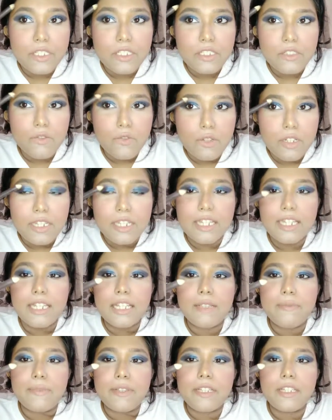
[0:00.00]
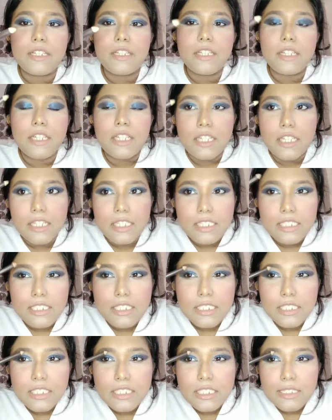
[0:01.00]
So little bit,
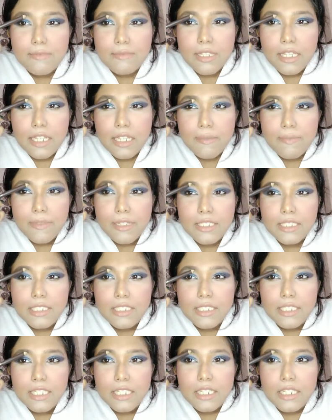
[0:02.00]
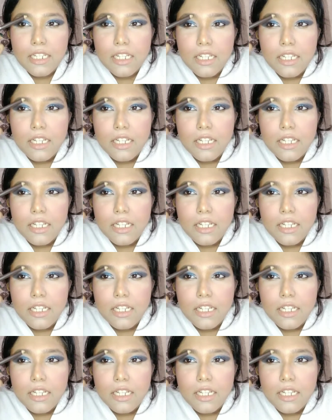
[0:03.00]
just I'm taking a pencil and